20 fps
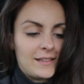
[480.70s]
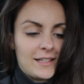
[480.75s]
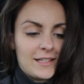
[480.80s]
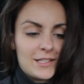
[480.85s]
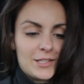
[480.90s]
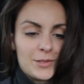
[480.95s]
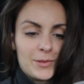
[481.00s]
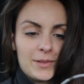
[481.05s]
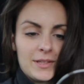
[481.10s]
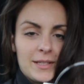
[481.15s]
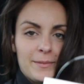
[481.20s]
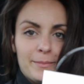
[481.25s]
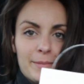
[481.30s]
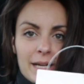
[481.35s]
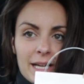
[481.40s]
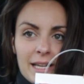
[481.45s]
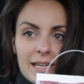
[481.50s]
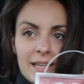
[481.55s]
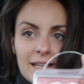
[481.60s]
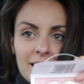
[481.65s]
They sold them
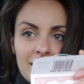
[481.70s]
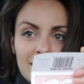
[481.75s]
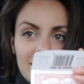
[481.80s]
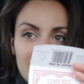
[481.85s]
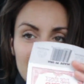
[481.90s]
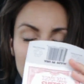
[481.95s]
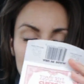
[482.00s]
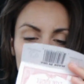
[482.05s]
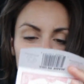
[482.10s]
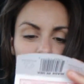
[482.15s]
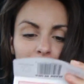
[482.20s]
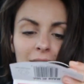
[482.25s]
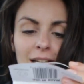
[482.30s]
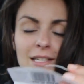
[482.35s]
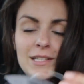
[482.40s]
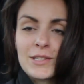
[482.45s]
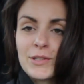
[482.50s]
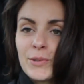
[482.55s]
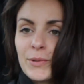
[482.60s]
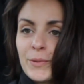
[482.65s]
by the string,
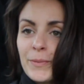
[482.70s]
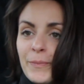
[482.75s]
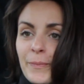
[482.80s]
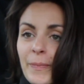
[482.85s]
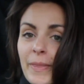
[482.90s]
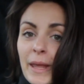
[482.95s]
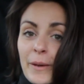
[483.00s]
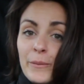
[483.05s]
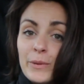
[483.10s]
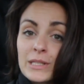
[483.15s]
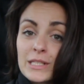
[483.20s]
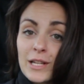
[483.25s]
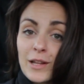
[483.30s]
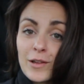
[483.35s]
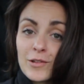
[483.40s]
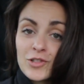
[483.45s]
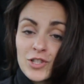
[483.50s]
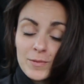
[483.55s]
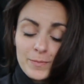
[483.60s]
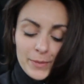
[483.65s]
so that was a
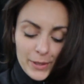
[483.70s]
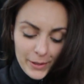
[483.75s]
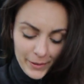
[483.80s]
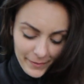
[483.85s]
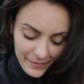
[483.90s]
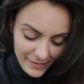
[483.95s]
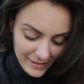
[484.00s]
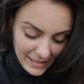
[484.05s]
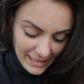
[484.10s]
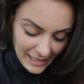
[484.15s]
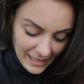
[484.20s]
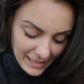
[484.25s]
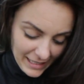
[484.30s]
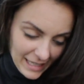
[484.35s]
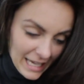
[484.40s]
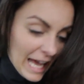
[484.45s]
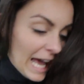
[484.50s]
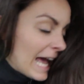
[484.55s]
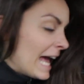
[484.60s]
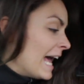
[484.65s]
lot cheaper.
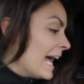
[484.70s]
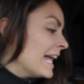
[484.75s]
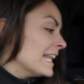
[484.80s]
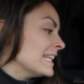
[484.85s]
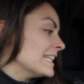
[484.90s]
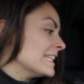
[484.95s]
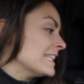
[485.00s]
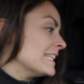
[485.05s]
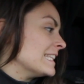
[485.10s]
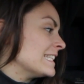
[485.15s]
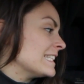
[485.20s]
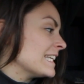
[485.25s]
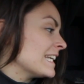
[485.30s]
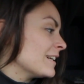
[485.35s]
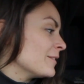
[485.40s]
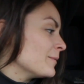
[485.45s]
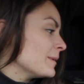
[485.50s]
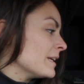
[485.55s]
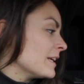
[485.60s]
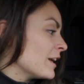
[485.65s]
And
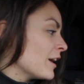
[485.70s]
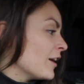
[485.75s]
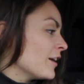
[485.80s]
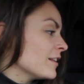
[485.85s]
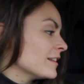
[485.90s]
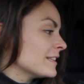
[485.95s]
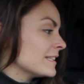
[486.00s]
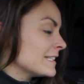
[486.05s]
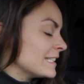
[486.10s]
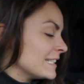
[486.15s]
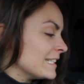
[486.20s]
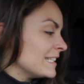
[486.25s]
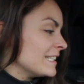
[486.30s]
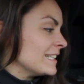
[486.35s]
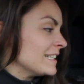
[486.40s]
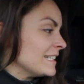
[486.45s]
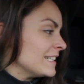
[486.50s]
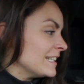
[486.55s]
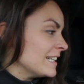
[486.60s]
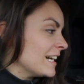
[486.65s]
we got
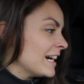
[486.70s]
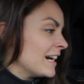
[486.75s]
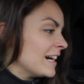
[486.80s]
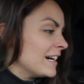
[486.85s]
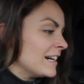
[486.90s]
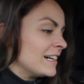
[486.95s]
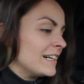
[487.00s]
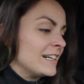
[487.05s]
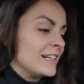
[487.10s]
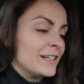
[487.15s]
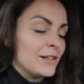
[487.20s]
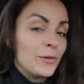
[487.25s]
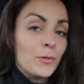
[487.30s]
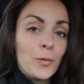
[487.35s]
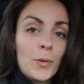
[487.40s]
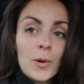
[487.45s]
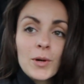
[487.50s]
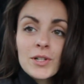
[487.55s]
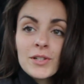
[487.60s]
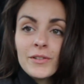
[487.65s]
the
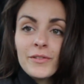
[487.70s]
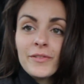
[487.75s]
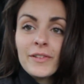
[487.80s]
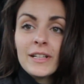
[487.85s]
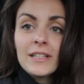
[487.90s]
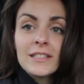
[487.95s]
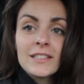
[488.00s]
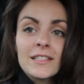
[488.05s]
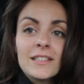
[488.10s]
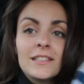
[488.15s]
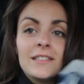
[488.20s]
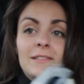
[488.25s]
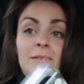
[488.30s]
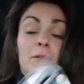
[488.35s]
water filter.